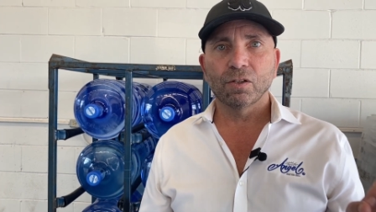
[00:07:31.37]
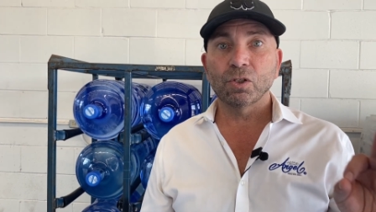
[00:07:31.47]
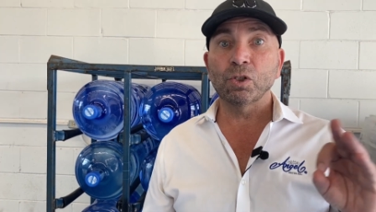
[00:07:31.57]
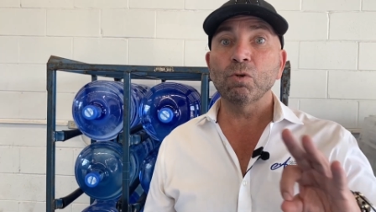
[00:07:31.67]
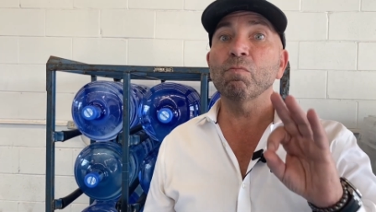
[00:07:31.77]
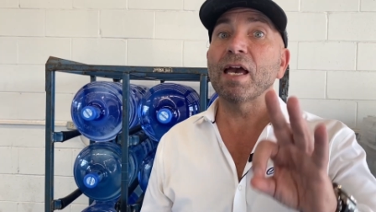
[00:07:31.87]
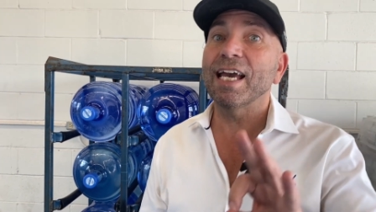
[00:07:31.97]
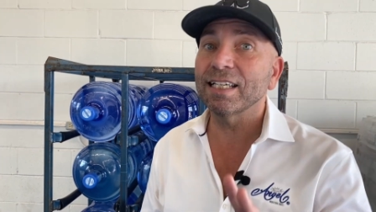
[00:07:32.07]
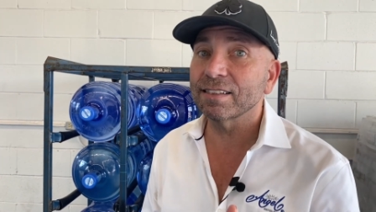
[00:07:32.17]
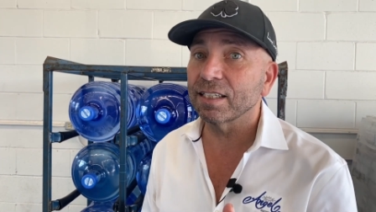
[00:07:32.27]
You
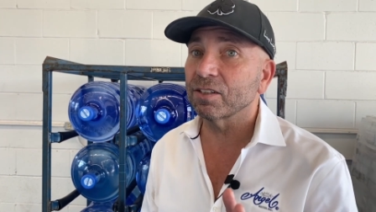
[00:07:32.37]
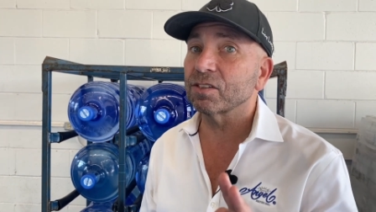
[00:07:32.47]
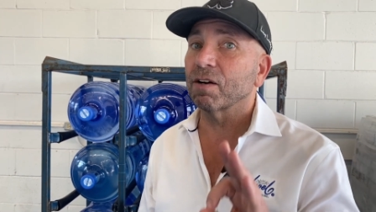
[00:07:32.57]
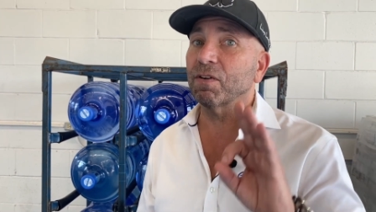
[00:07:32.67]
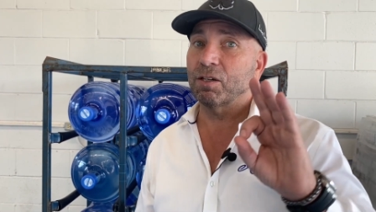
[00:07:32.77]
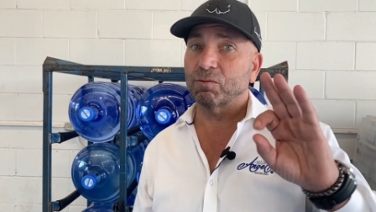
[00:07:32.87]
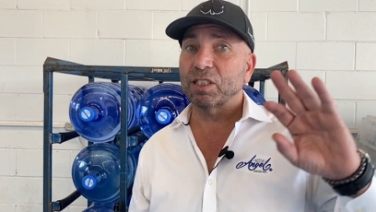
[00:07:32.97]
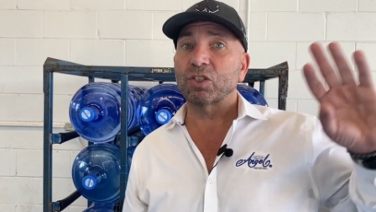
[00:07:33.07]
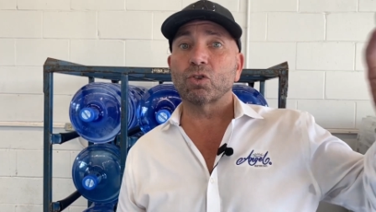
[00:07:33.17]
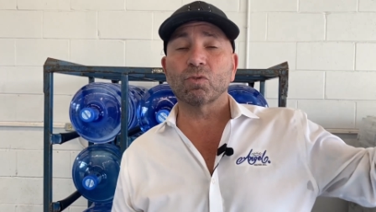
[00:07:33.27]
may say to yourself, I don't
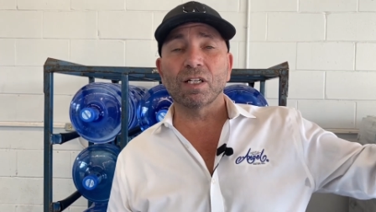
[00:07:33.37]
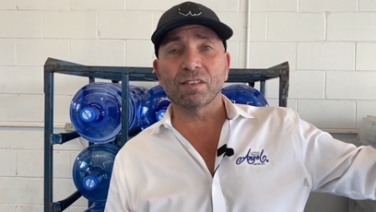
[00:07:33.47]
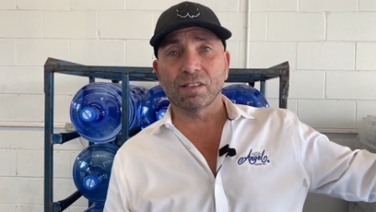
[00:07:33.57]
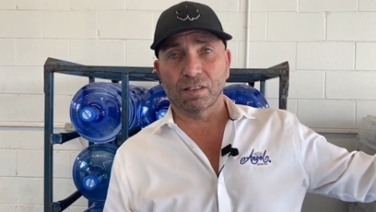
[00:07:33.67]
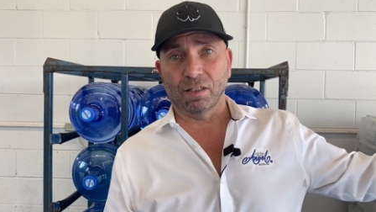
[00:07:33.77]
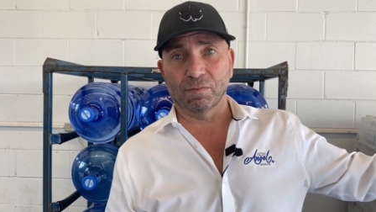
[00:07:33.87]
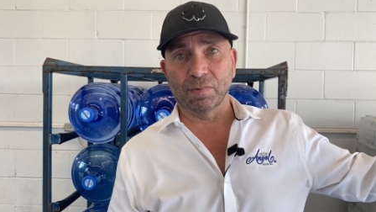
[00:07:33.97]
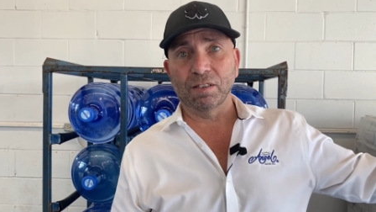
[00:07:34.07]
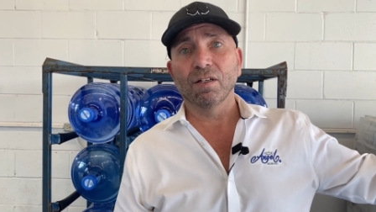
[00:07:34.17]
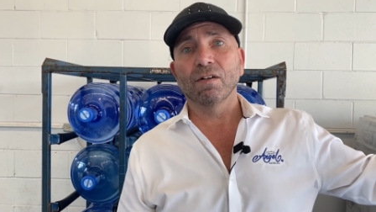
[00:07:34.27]
really trust the
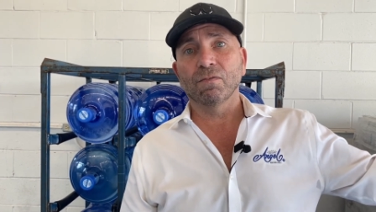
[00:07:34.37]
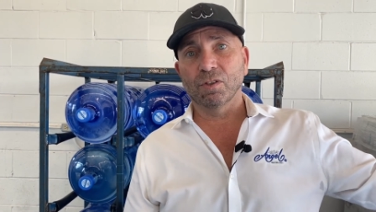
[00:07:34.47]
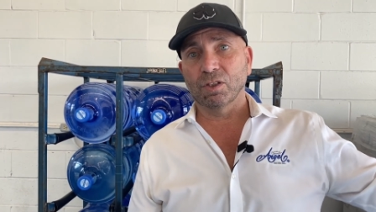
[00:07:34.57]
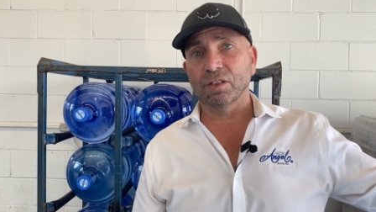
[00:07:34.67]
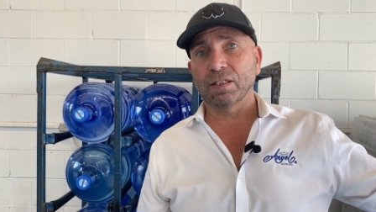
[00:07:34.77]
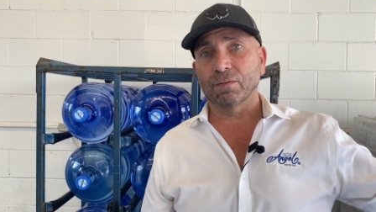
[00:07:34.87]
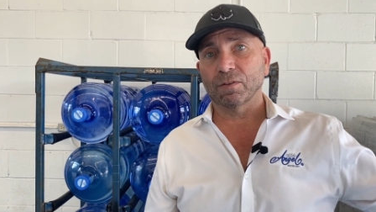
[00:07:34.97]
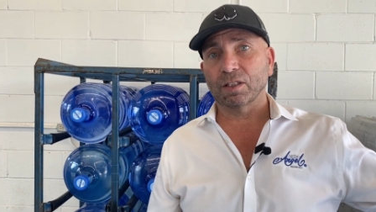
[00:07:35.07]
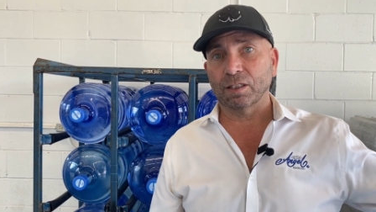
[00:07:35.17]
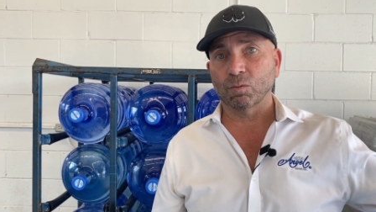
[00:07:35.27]
government for good
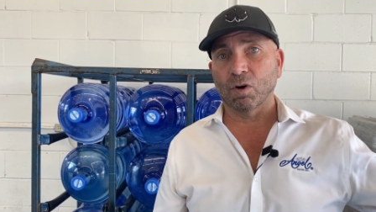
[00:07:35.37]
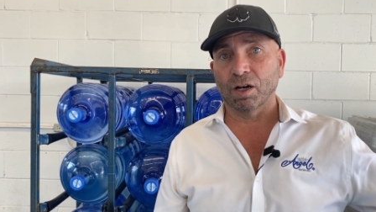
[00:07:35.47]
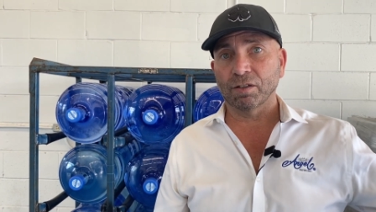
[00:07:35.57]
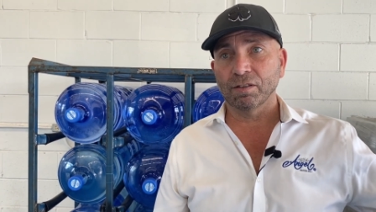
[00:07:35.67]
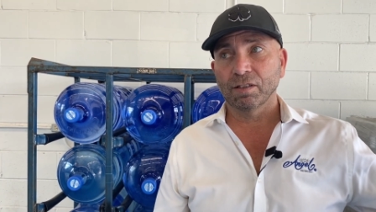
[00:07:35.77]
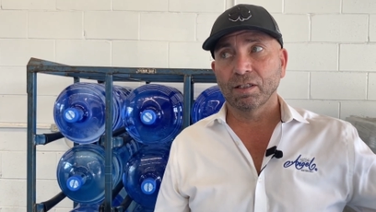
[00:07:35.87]
clean water.